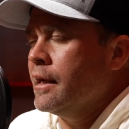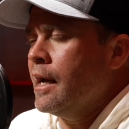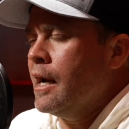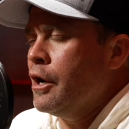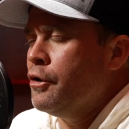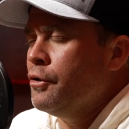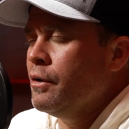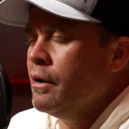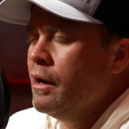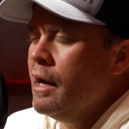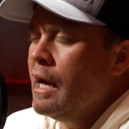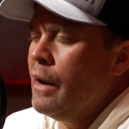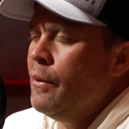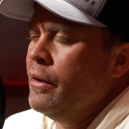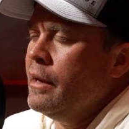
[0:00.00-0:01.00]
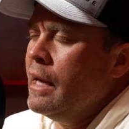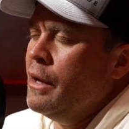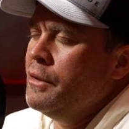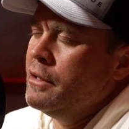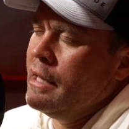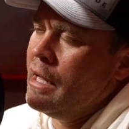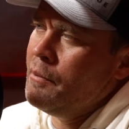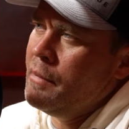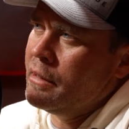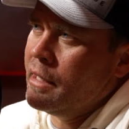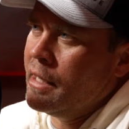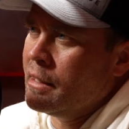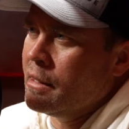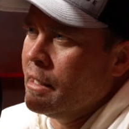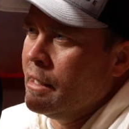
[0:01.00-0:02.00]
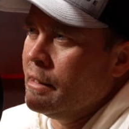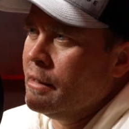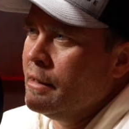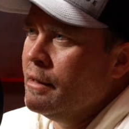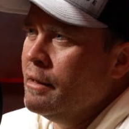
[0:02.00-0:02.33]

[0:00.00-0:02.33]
how did that make the headline?